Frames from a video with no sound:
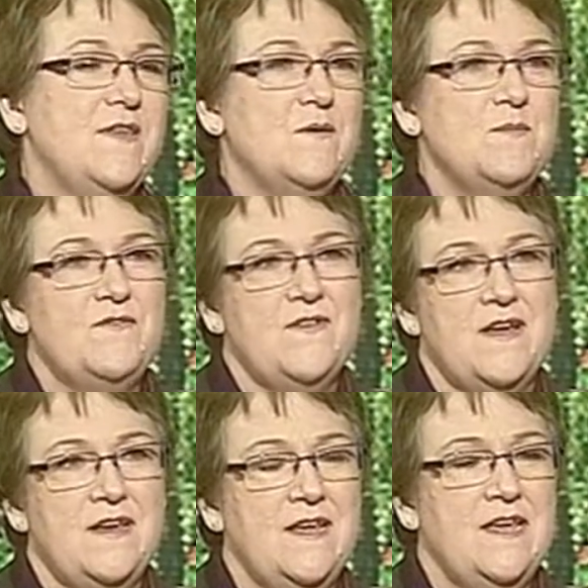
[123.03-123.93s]
and everything will be
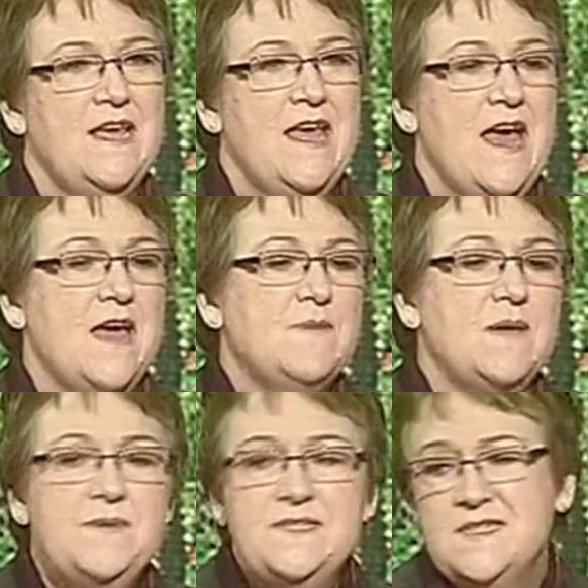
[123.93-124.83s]
fine.
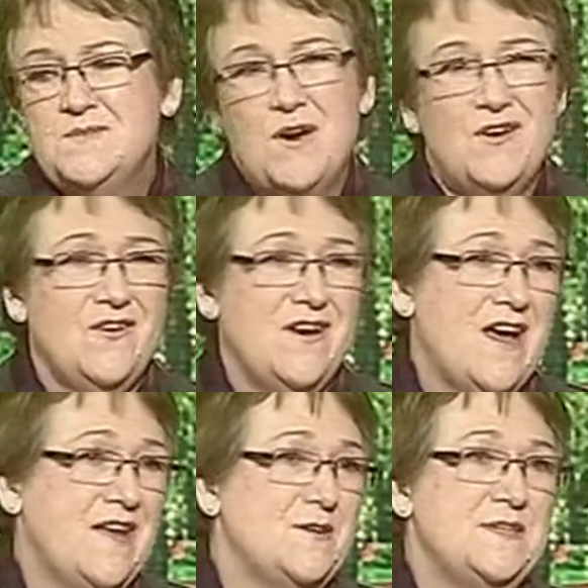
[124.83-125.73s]
And my business partner
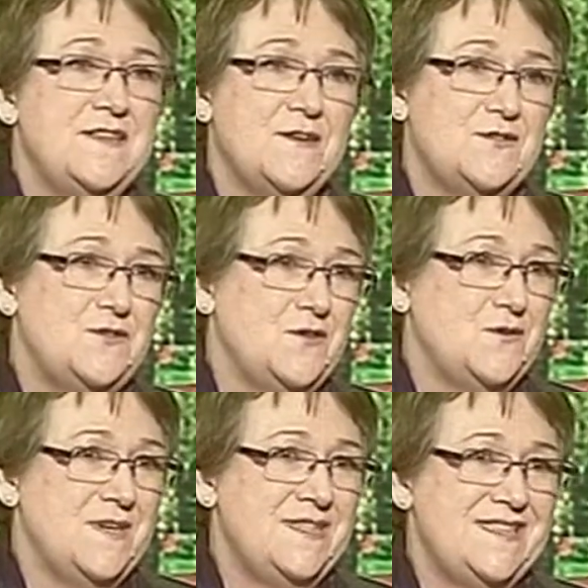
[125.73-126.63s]
and I looked at those
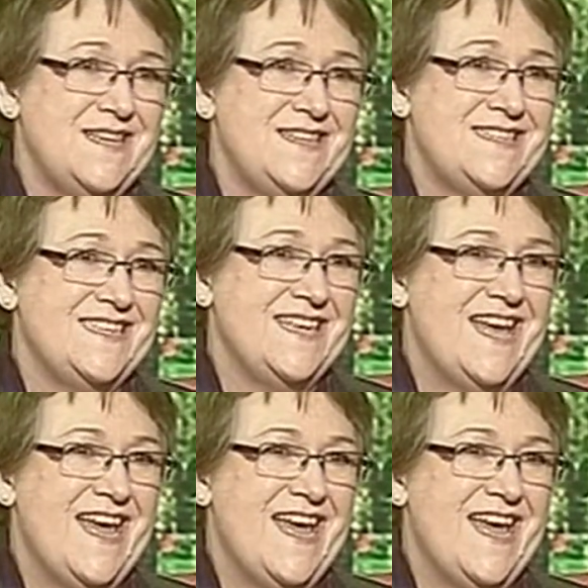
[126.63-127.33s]
two and said,